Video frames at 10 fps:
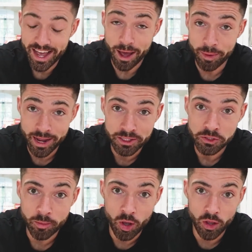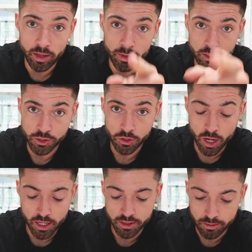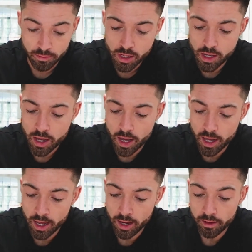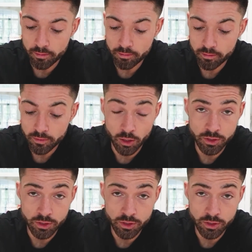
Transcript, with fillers: I'm gonna answer them all, Amy, because you're awesome. Um, no,